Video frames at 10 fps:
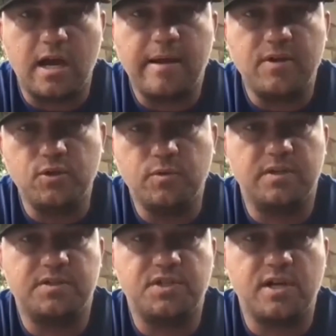and doing
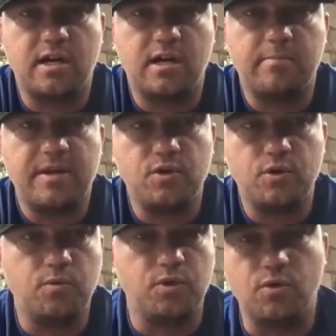its job, and
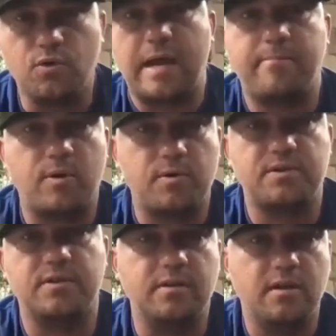you're that
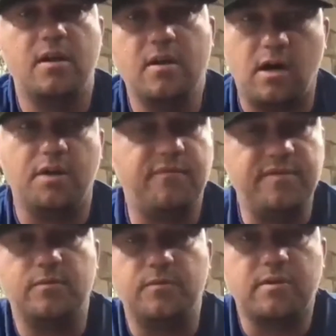person on the
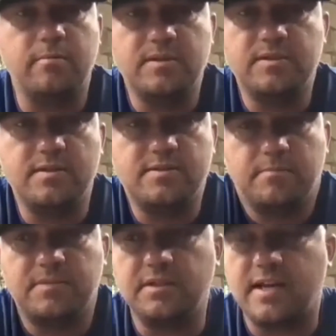field with them is
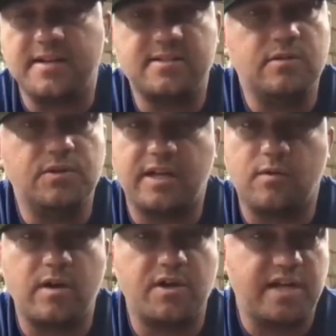something that I still get a
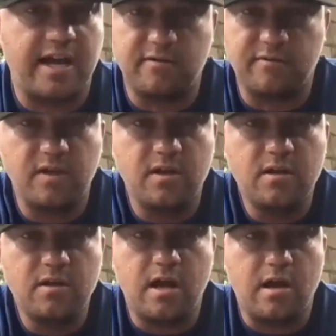rush out of.
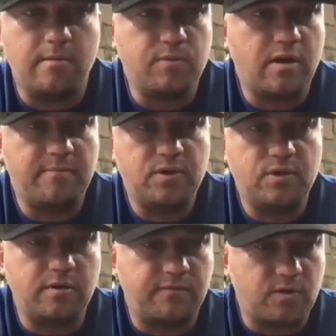I've been
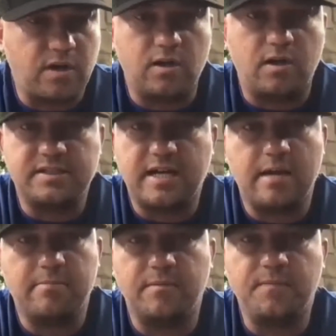doing it for a long
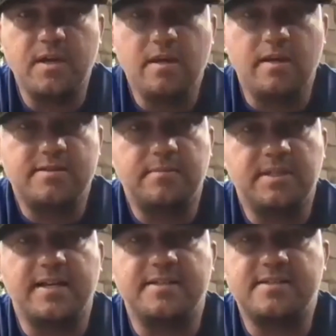time, and it's
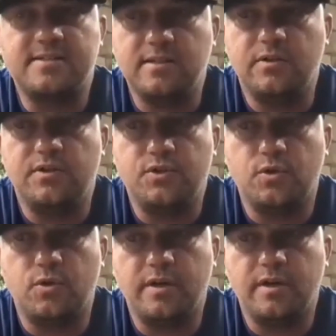something I still
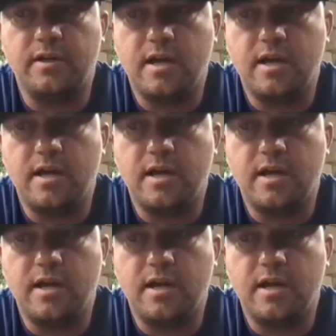enjoy,